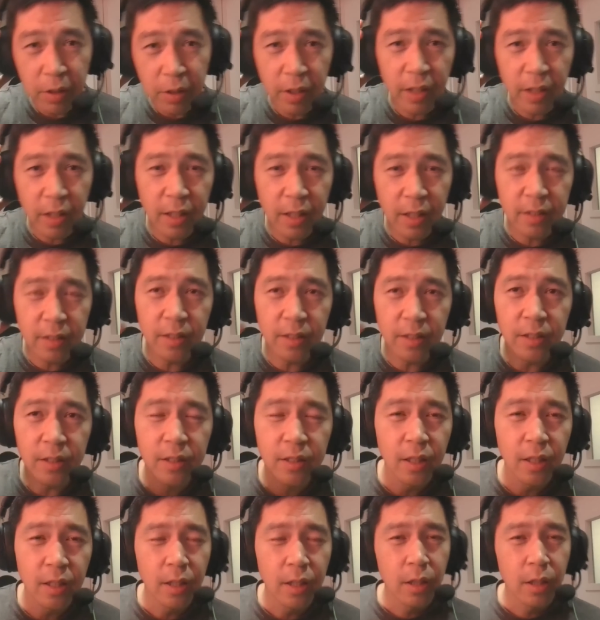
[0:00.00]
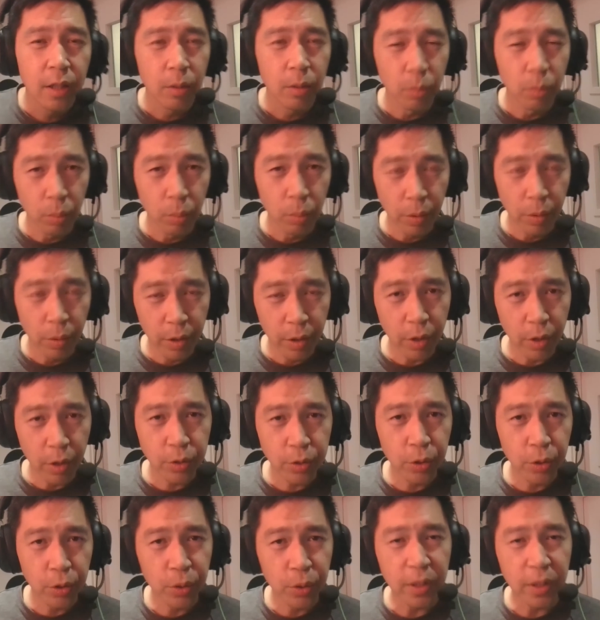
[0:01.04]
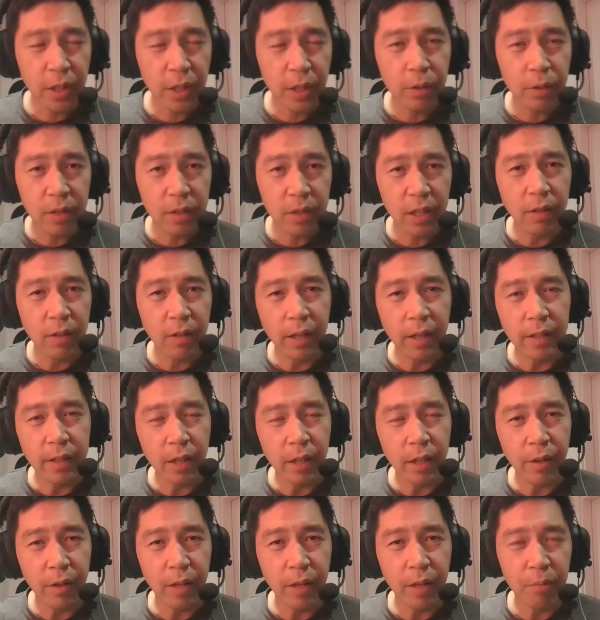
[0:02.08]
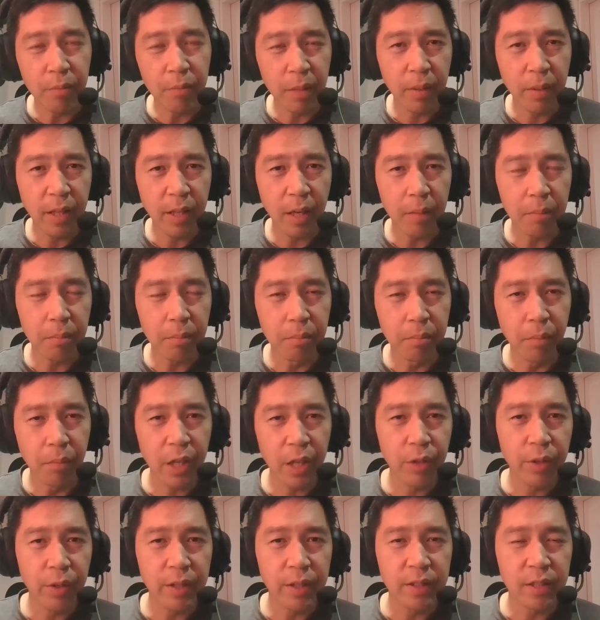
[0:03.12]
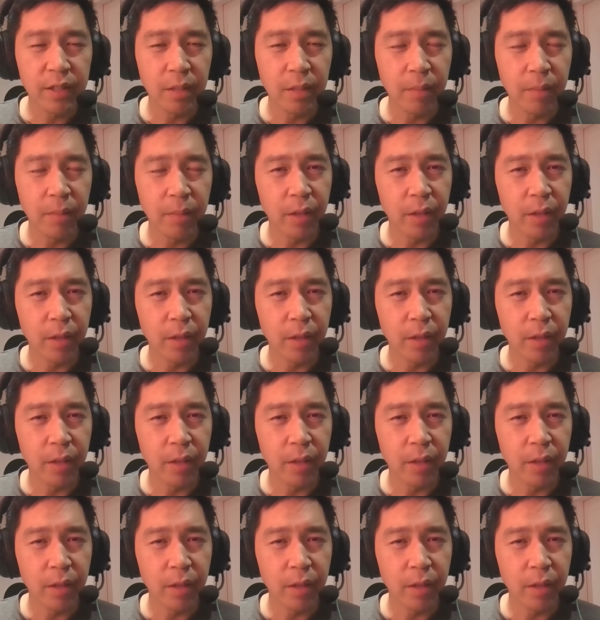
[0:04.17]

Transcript: do you think that since they're also doing QT right now, that maybe that moderates the